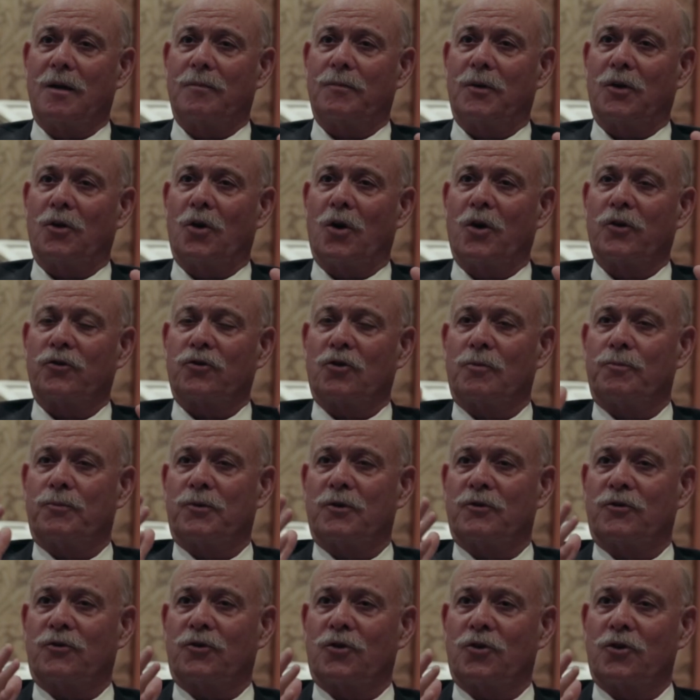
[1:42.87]
but also
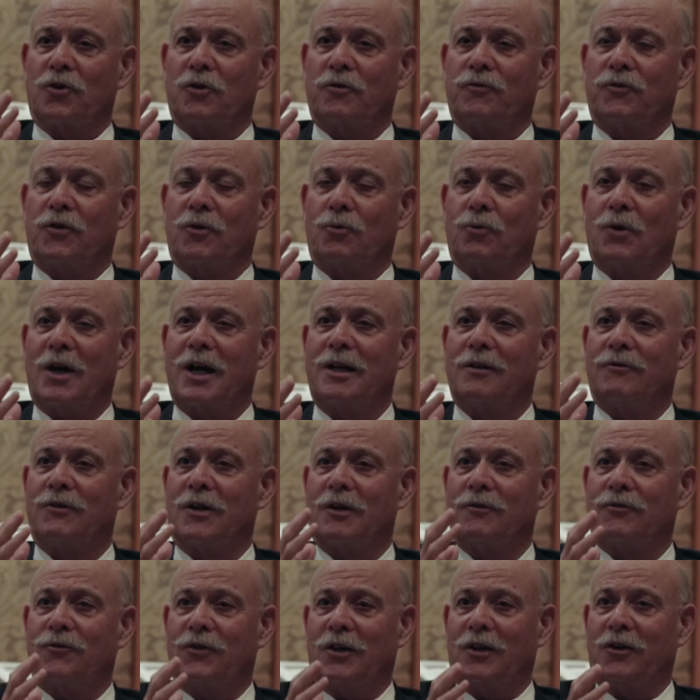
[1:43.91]
preserve the right of
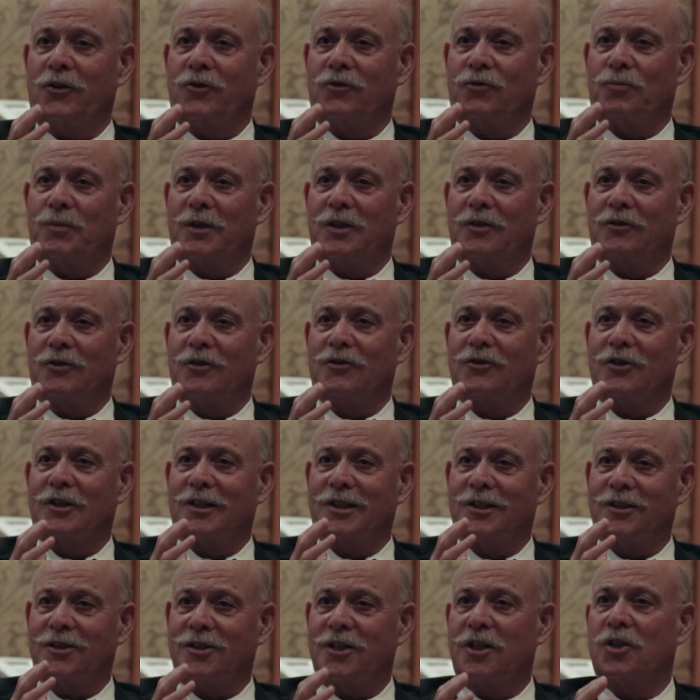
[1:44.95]
our fellow species to
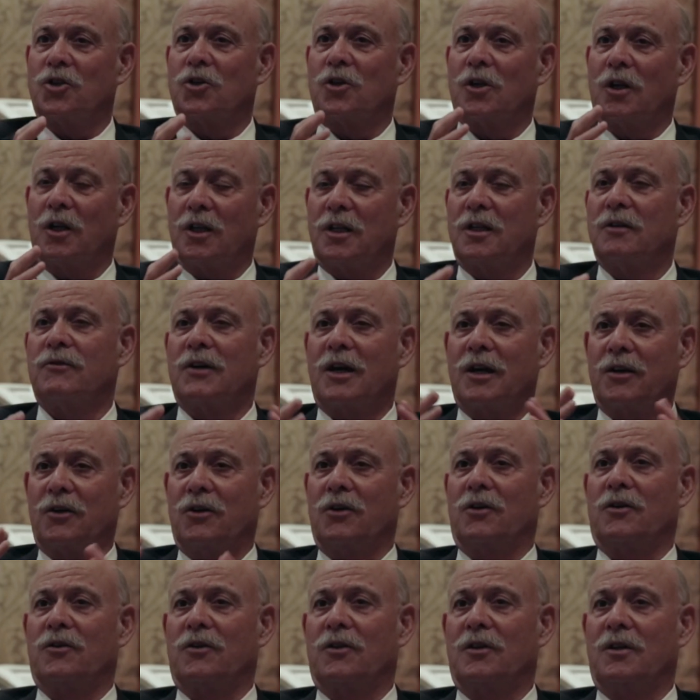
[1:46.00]
continue to live on
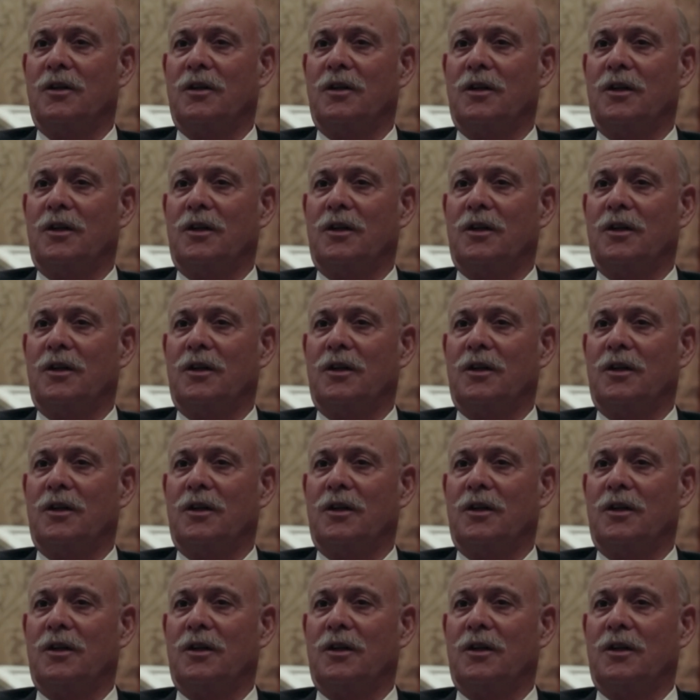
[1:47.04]
Earth.